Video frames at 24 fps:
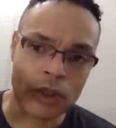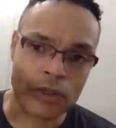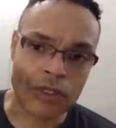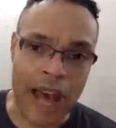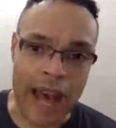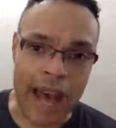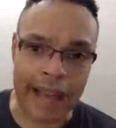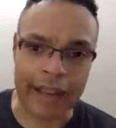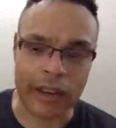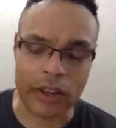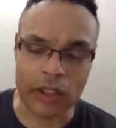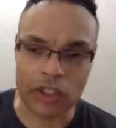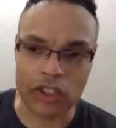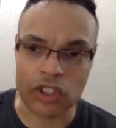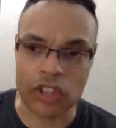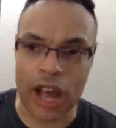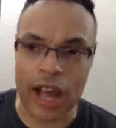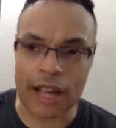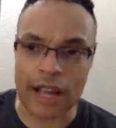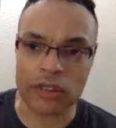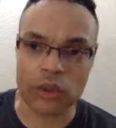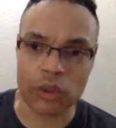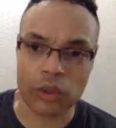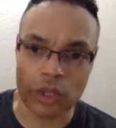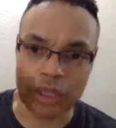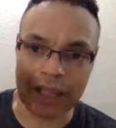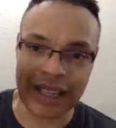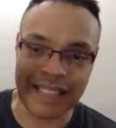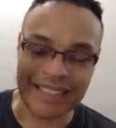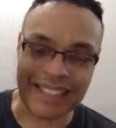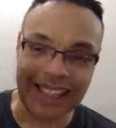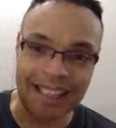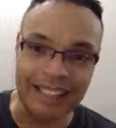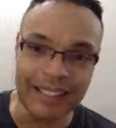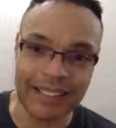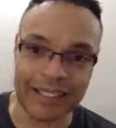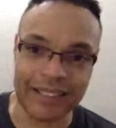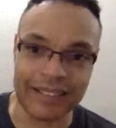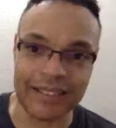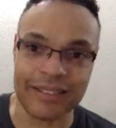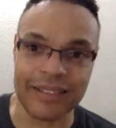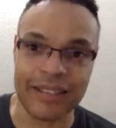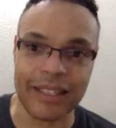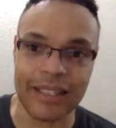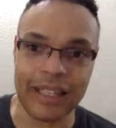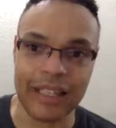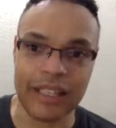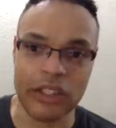higher shots looking down at the
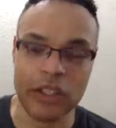city.